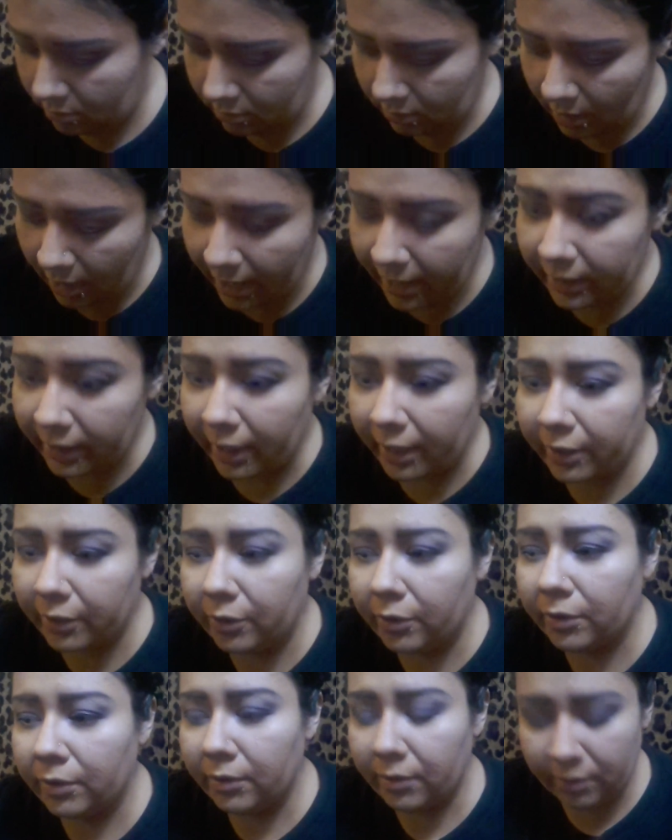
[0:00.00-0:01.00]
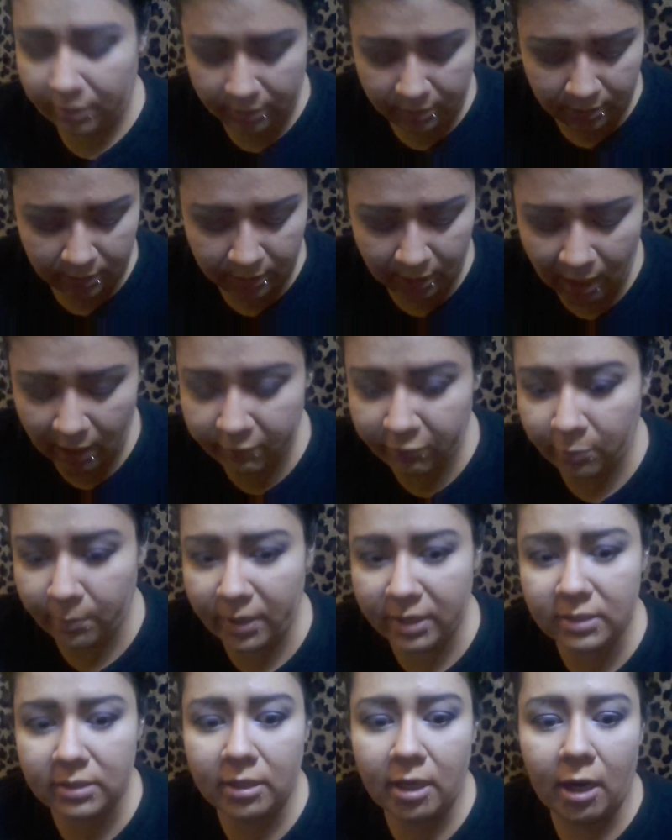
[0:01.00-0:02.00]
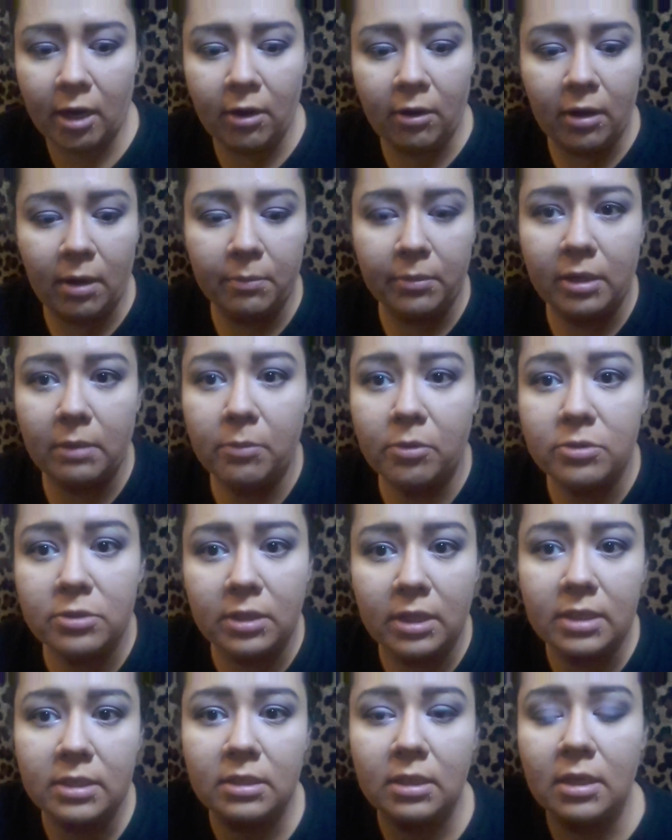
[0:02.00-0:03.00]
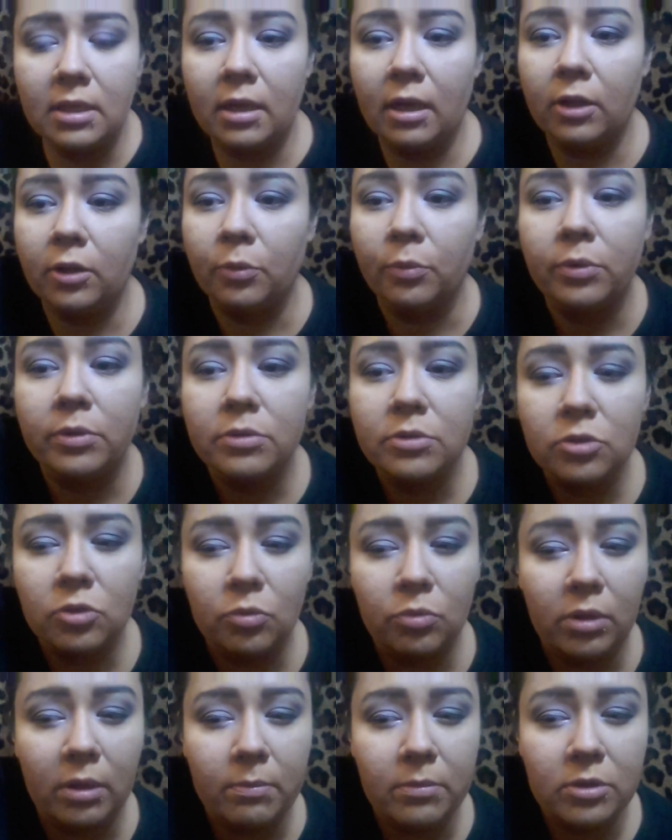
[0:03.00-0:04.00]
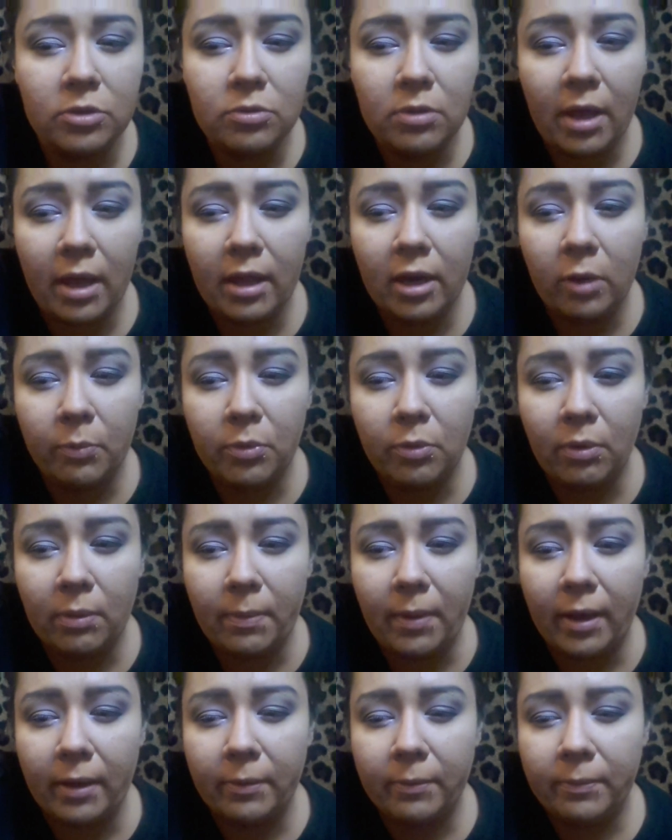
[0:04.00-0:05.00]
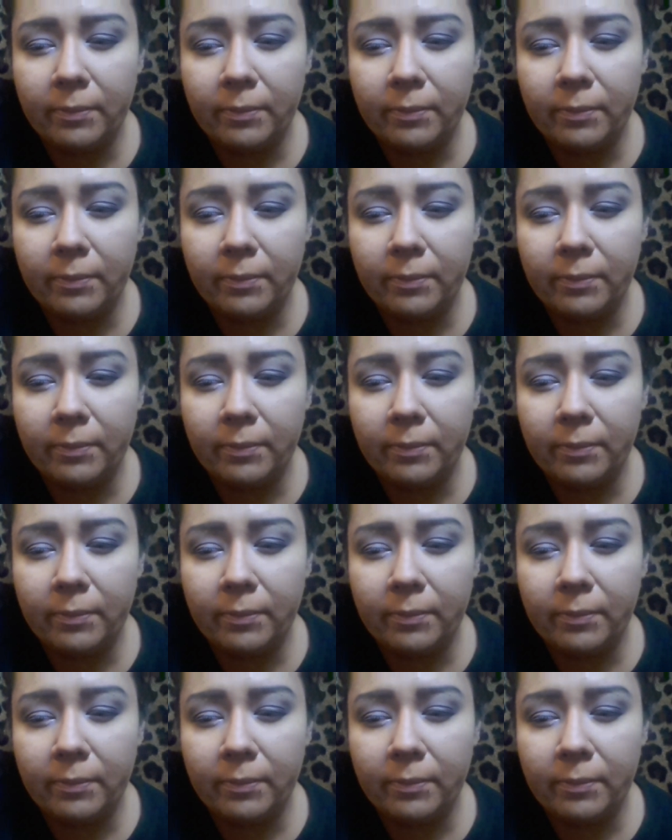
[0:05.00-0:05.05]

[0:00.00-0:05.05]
eyeliner, and for mascara, I'm going to be using that City Color one. So let me do that, and I'll be right back.